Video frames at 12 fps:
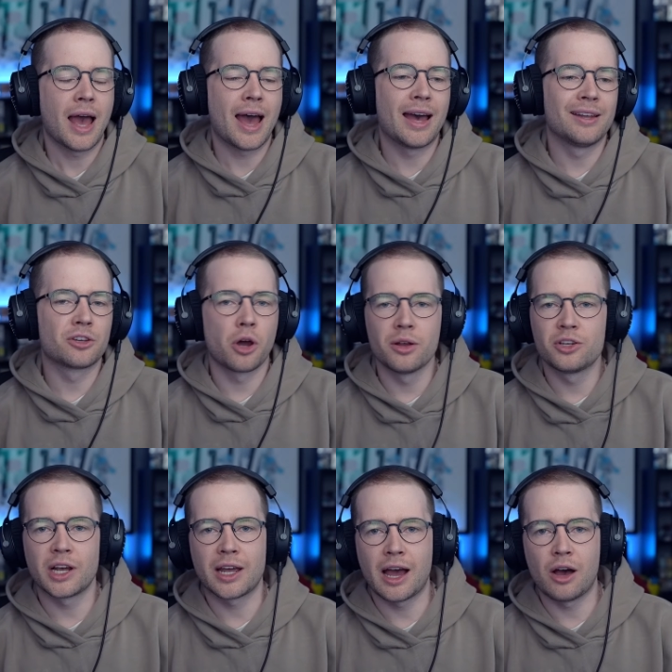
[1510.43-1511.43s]
And go and
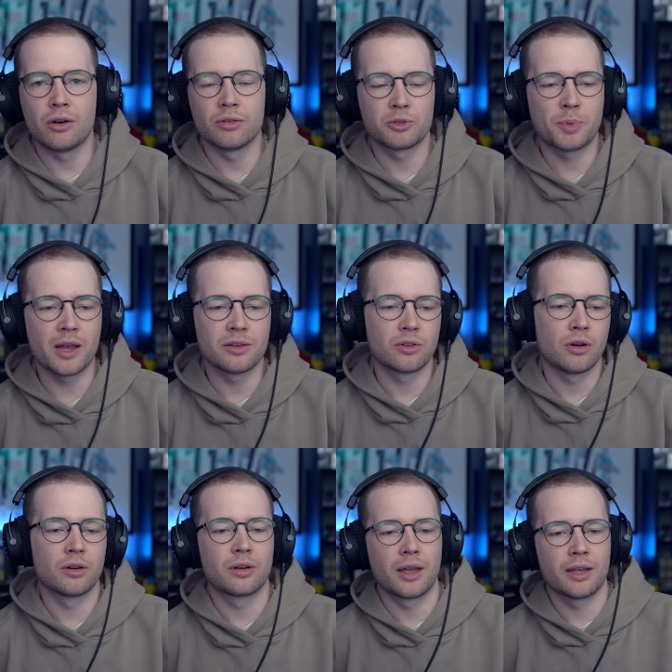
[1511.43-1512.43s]
check out
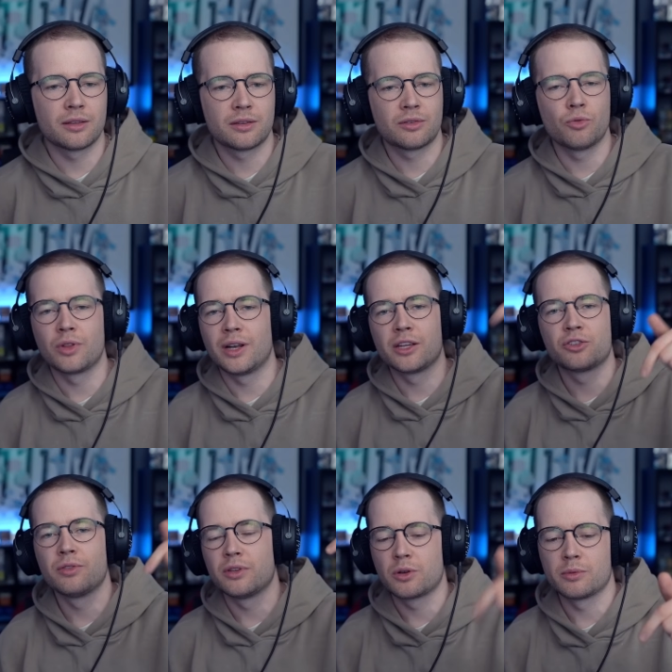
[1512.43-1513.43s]
Spacedog. It's all the links
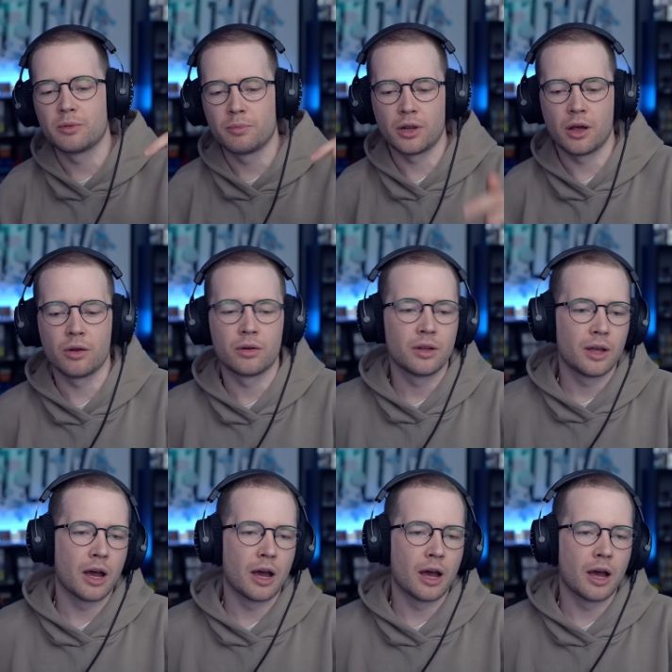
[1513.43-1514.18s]
are in the description below.